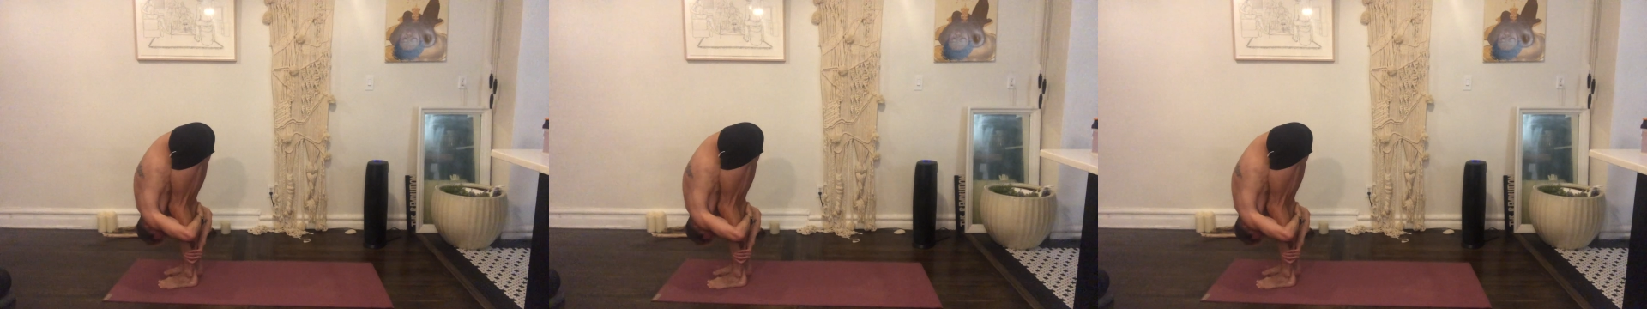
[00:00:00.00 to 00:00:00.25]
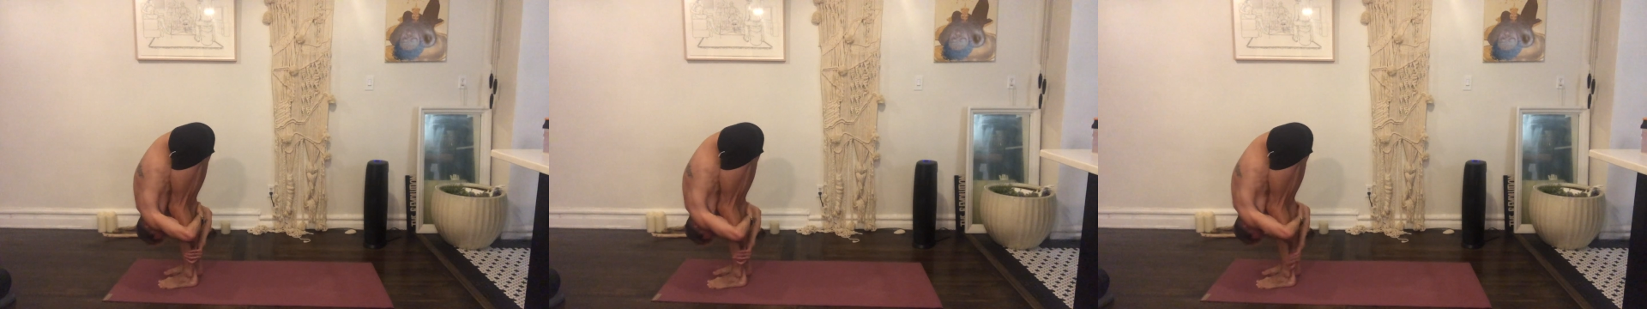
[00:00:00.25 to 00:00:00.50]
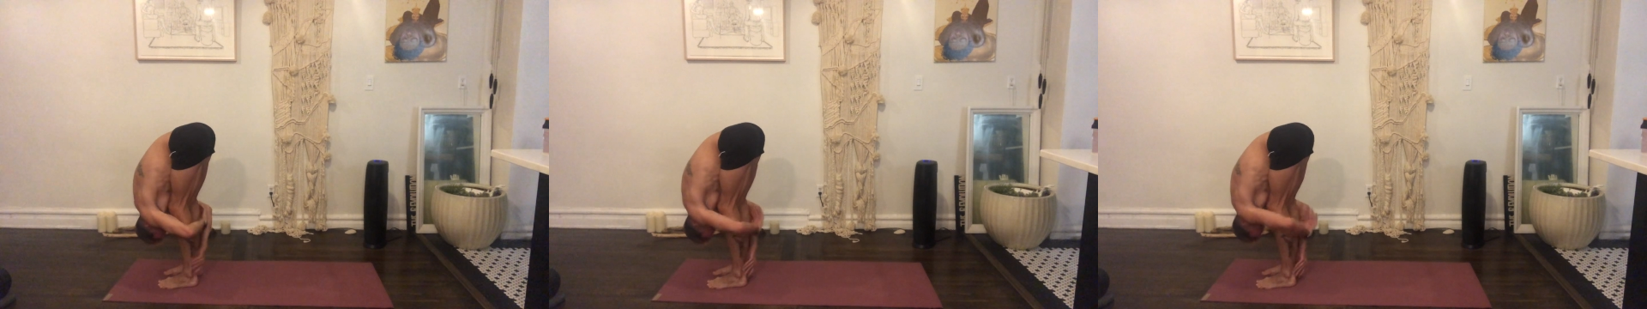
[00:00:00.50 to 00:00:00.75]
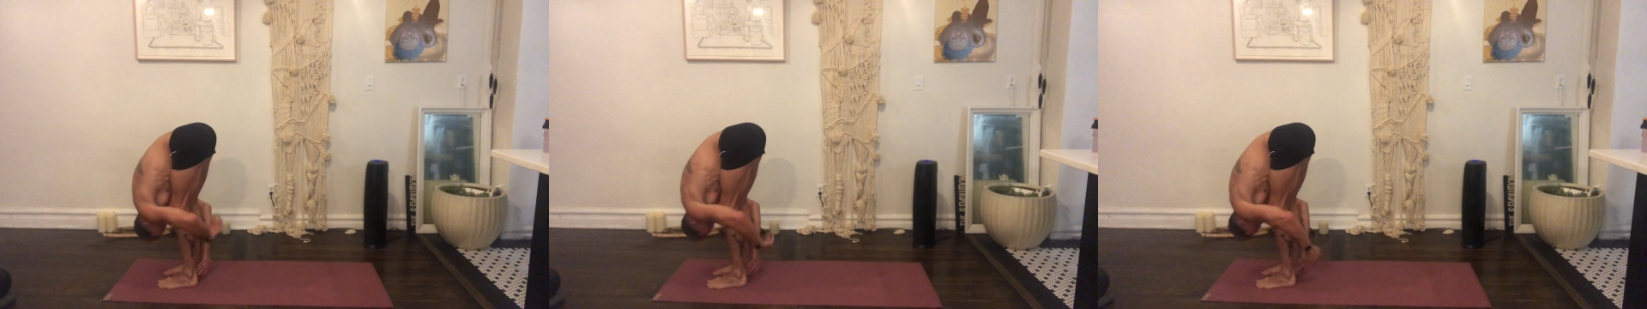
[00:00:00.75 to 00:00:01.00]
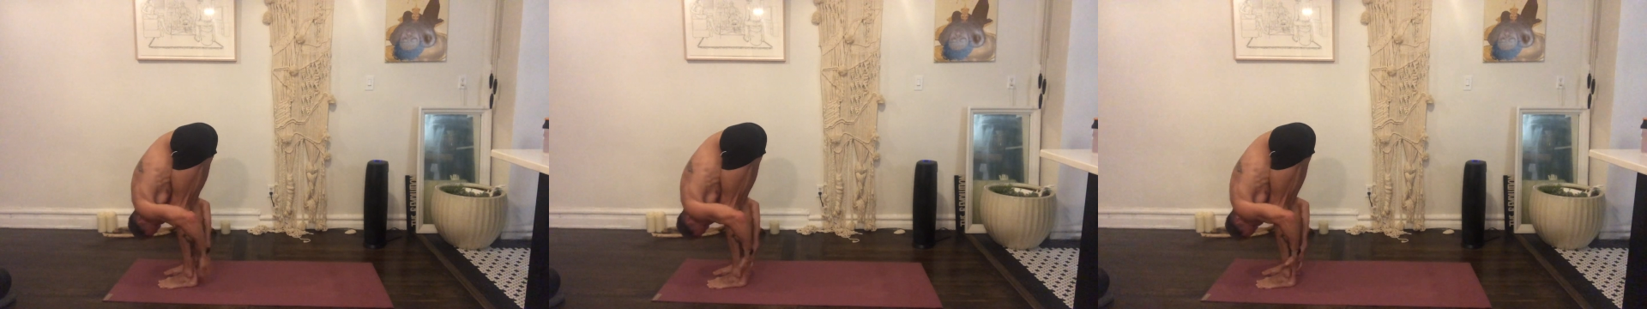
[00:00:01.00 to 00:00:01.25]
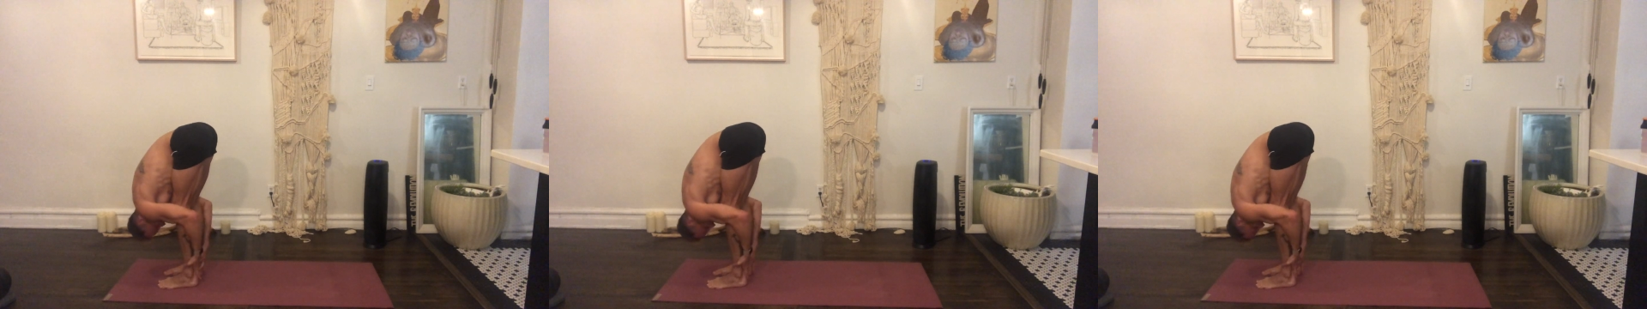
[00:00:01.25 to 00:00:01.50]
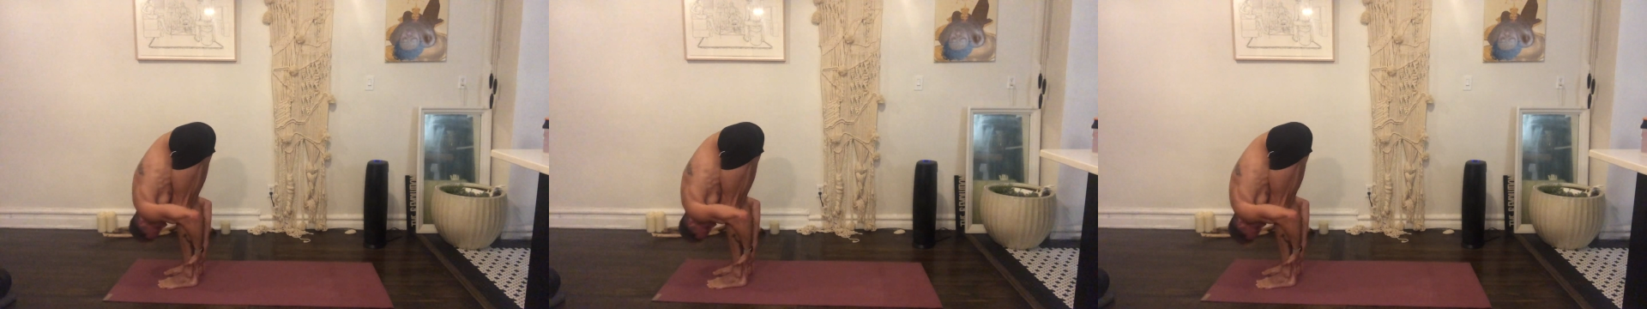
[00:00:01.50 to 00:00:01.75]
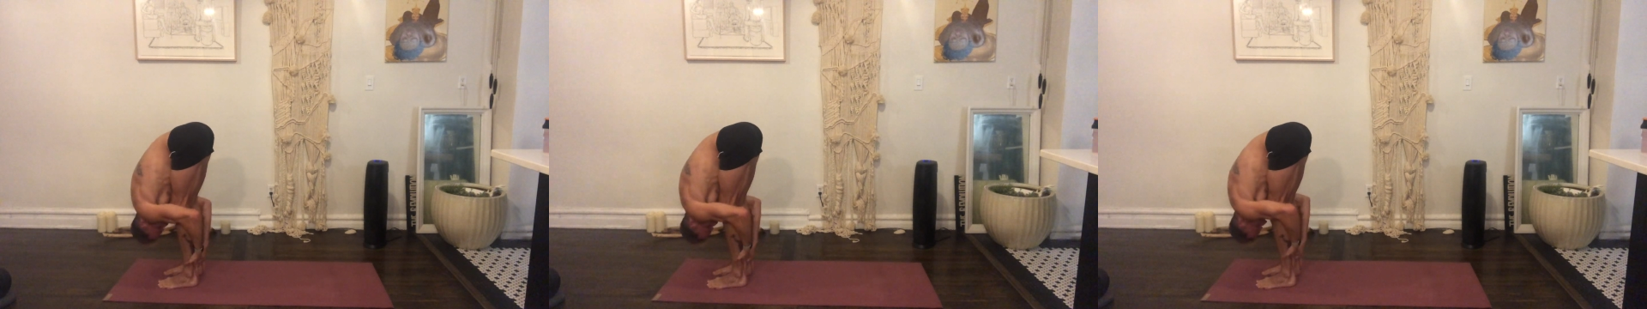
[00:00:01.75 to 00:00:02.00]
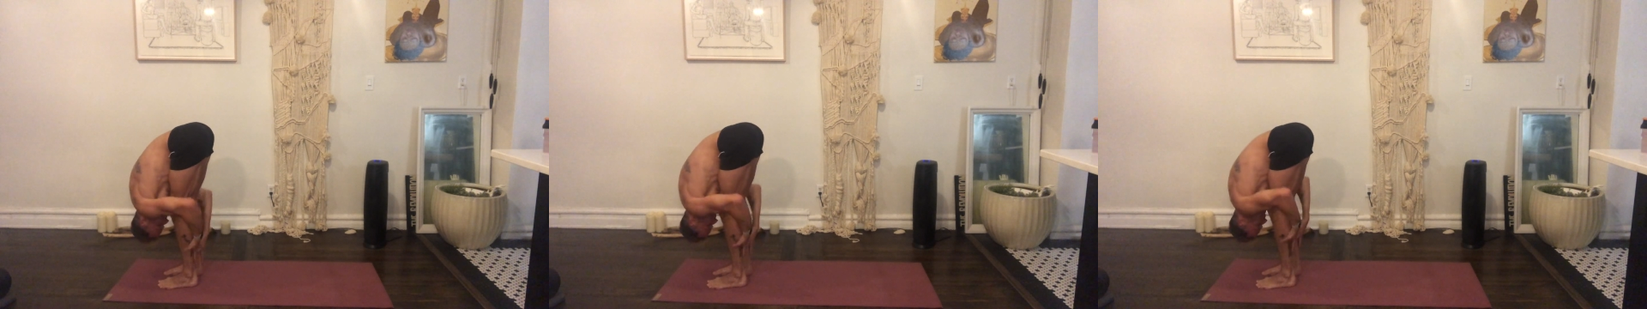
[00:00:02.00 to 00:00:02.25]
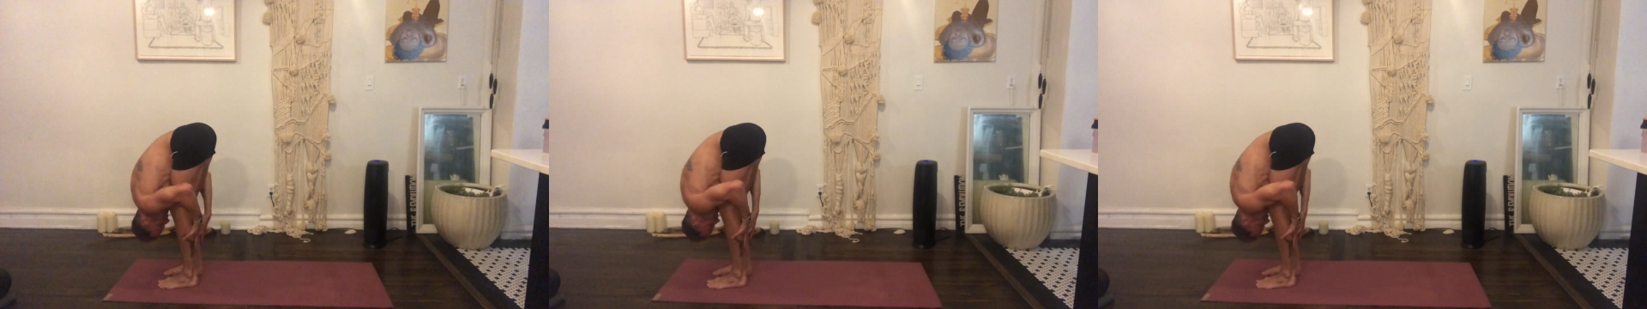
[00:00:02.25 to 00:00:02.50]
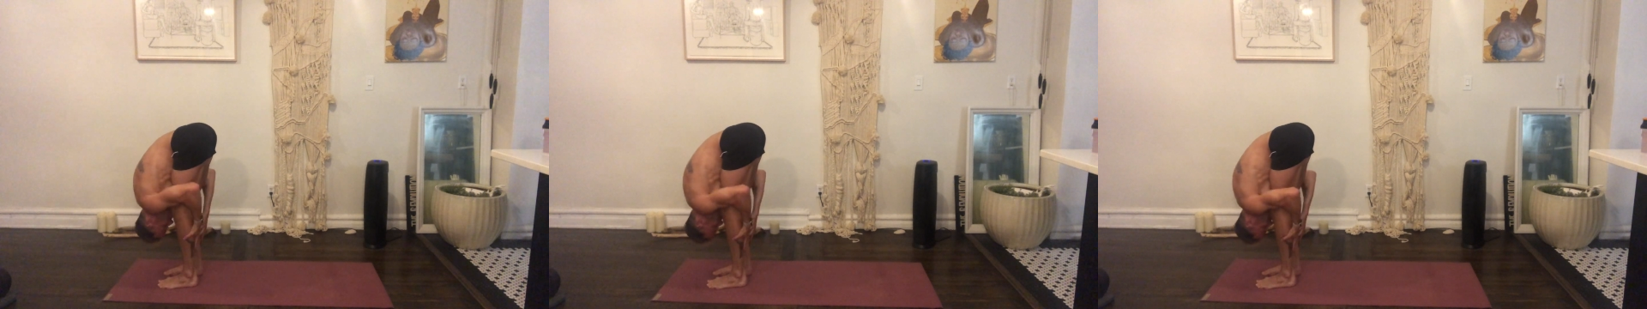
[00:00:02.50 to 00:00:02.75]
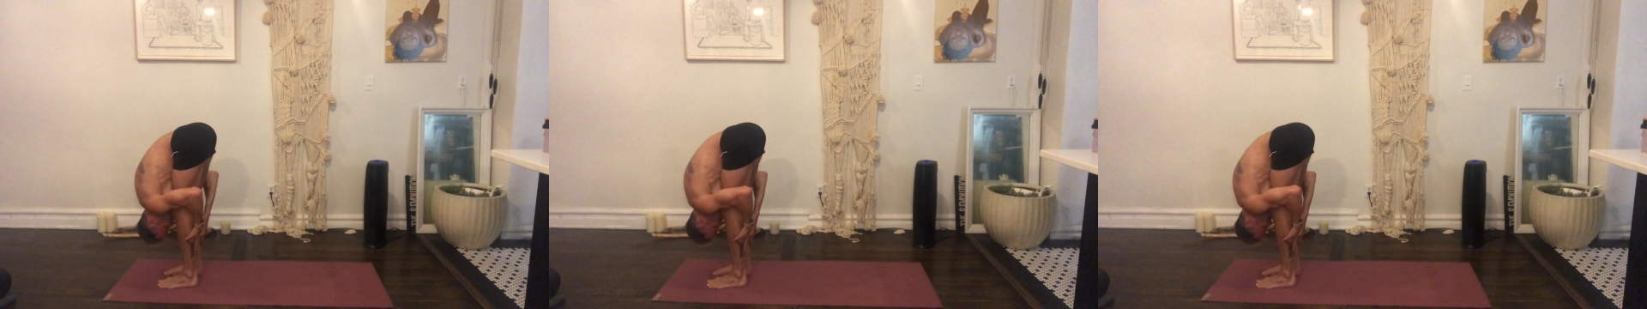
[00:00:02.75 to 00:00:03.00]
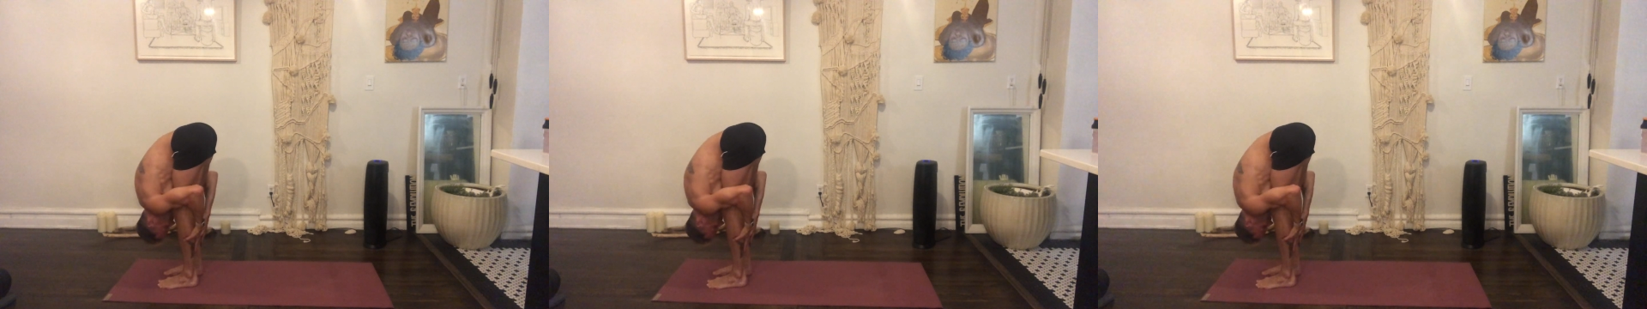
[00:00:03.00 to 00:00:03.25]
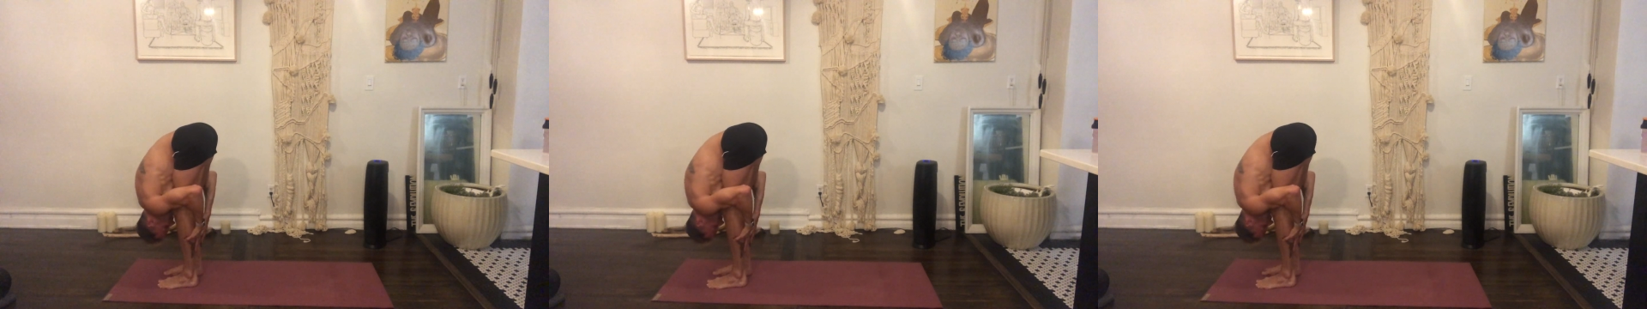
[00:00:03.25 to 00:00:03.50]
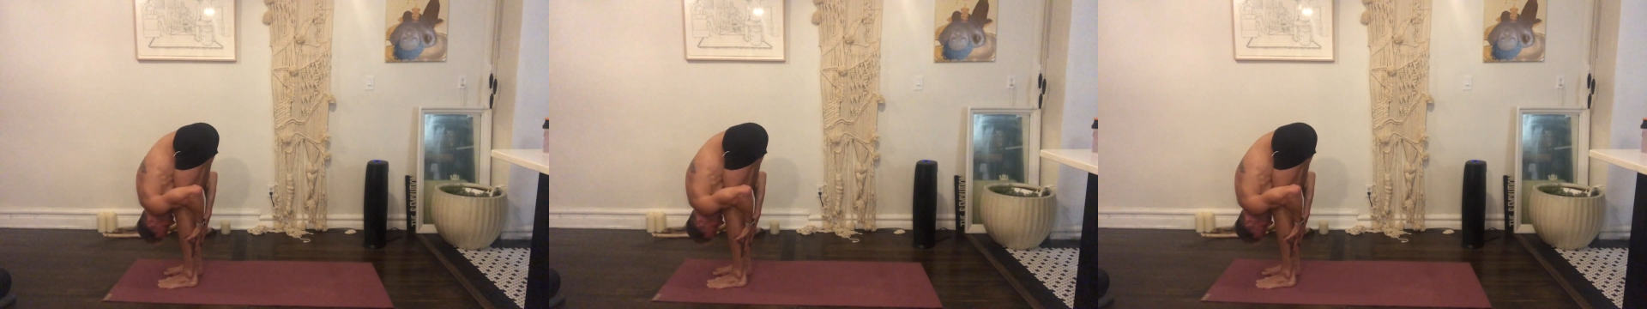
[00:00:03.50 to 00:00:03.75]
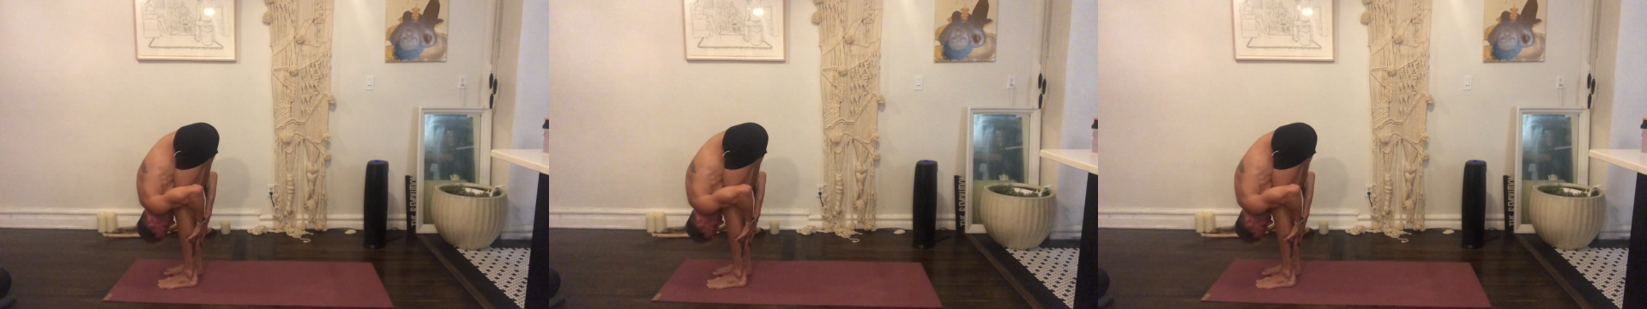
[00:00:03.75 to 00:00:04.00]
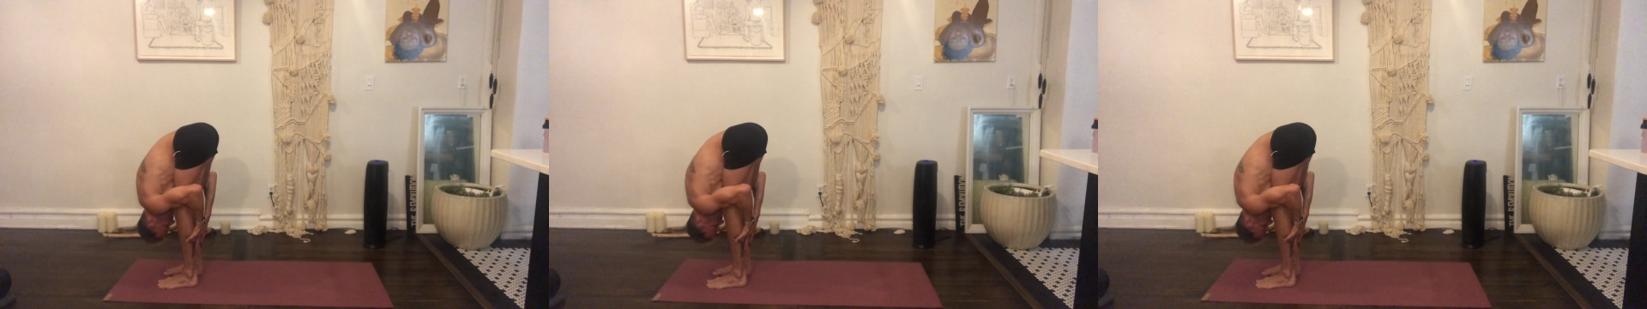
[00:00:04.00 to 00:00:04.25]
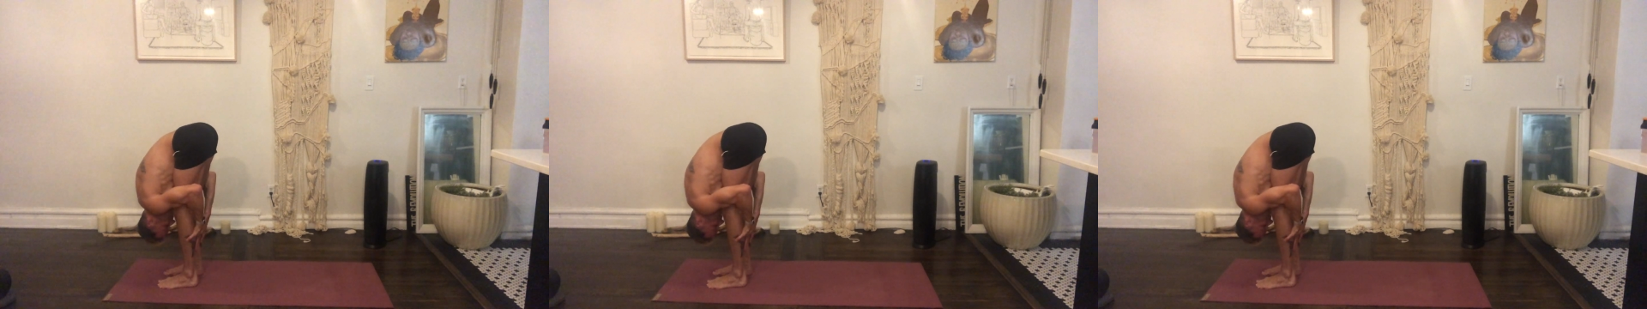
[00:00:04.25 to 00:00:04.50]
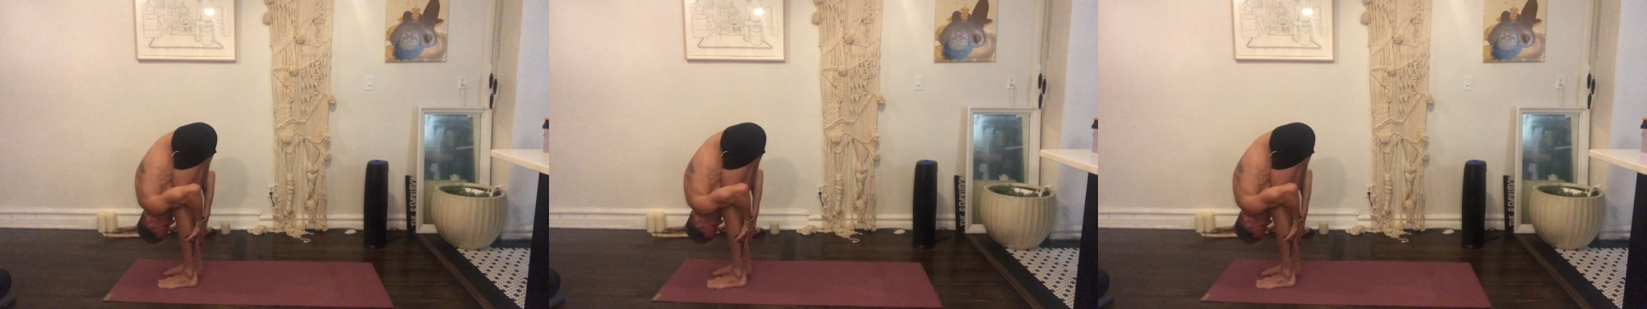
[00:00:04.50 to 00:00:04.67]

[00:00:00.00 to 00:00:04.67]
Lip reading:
[unreadable: no face in view]